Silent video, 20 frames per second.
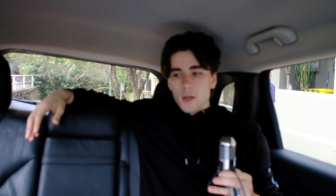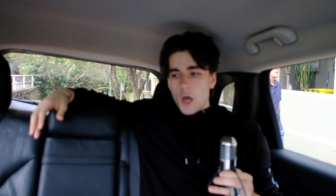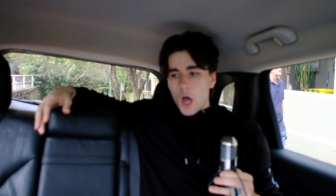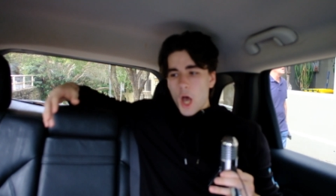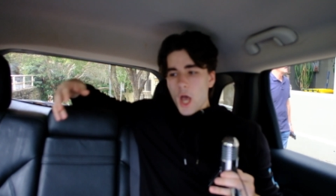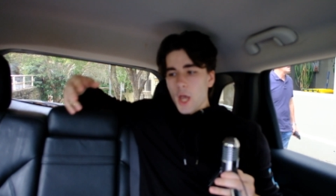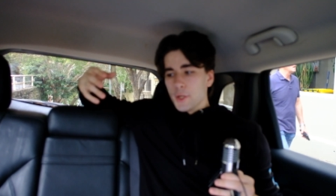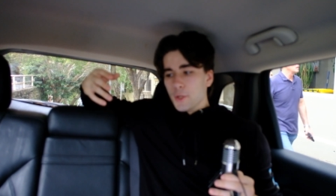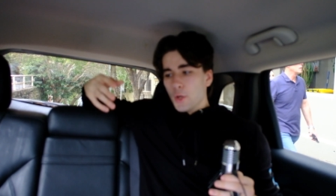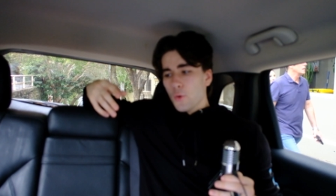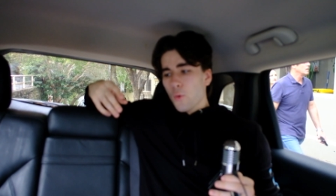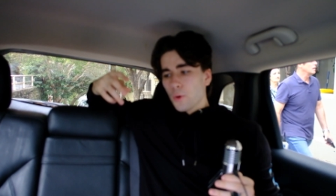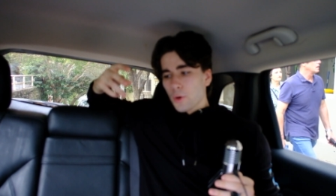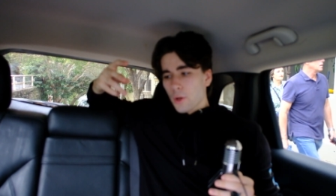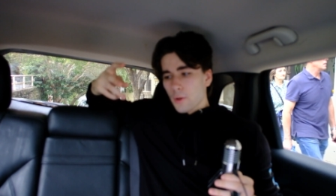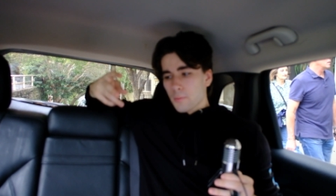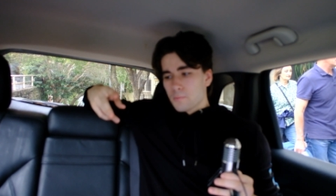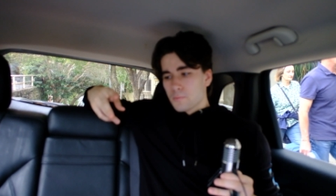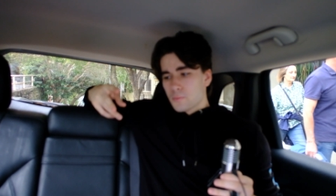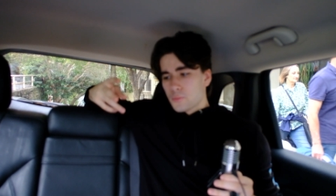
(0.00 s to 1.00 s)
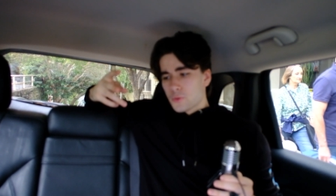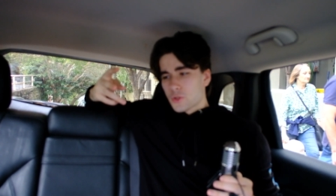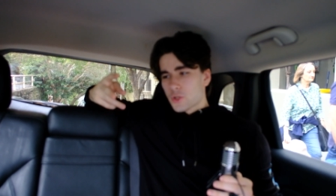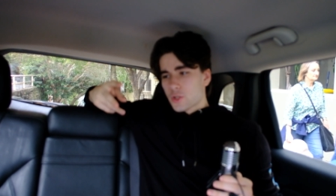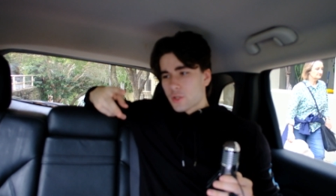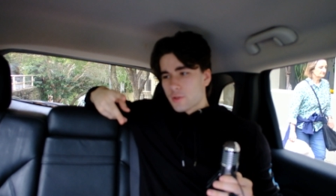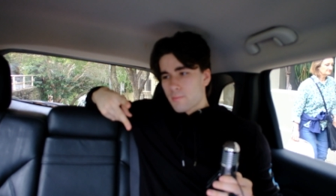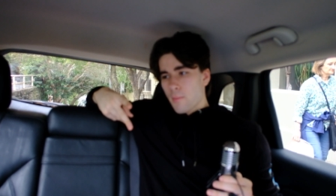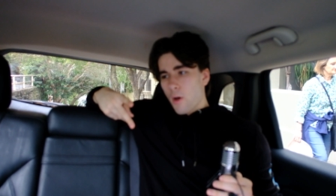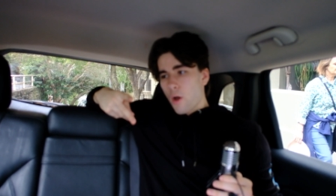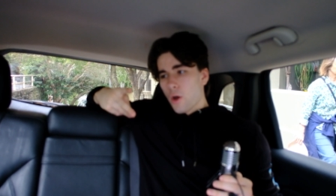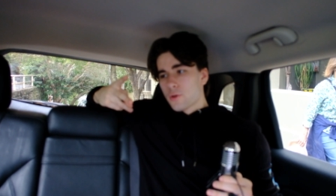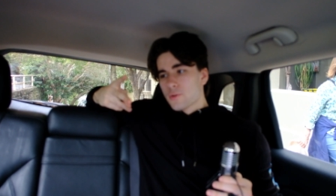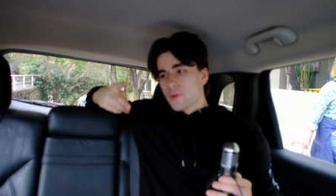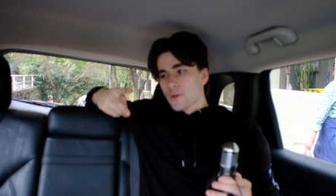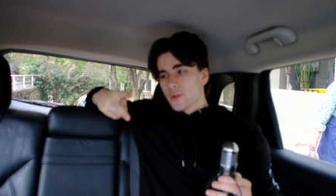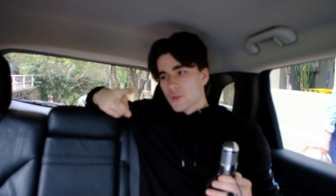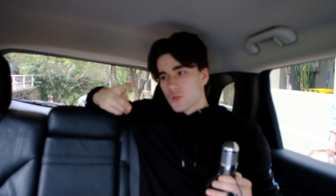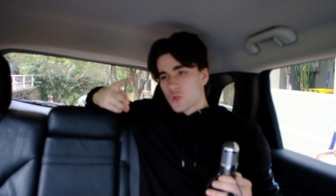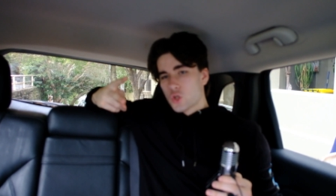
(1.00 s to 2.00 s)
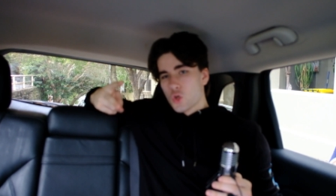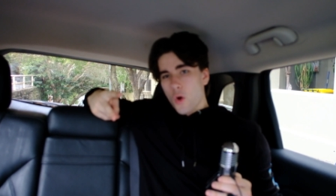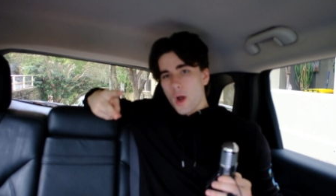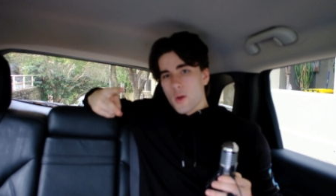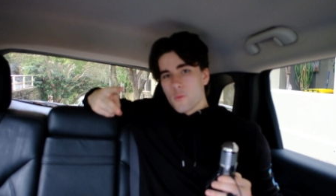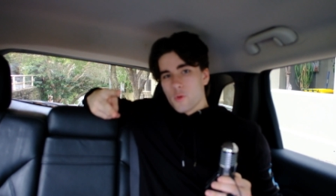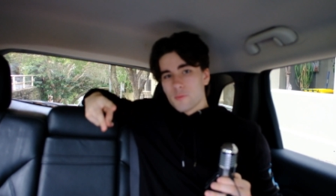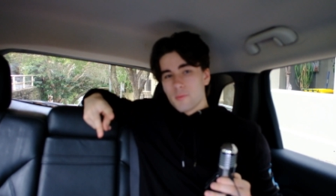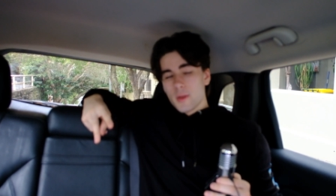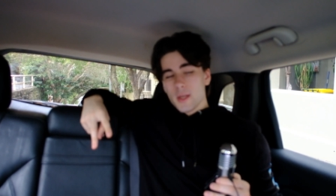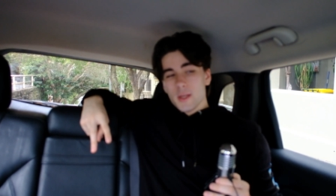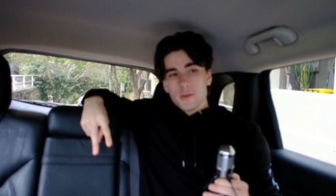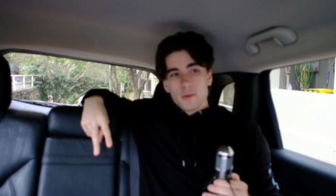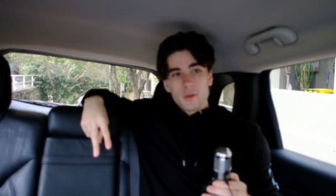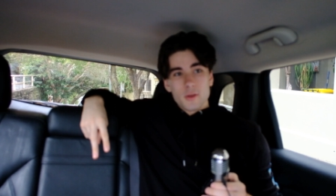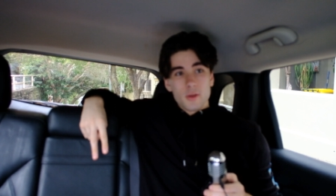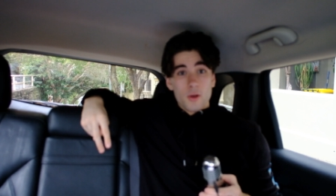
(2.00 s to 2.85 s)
Hey, you want to smoke this joint with me?